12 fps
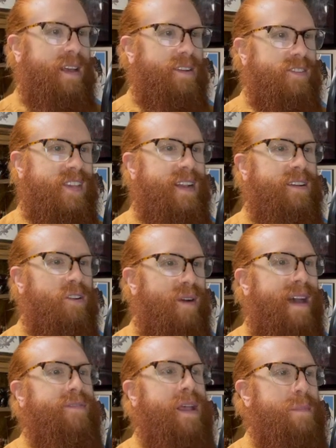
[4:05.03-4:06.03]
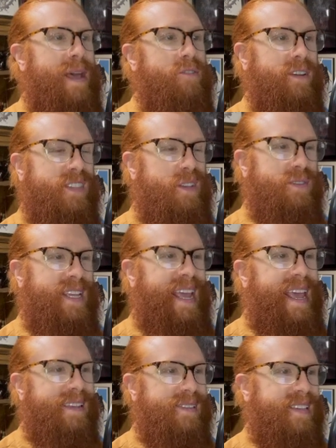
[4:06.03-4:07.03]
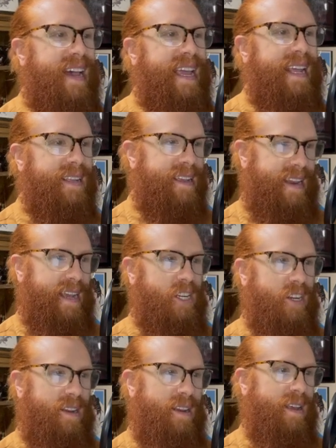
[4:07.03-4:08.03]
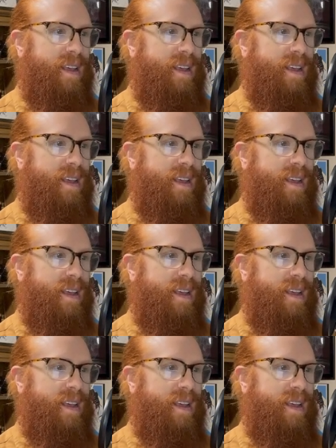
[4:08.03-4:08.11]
to send Graphite metrics using a socket connection.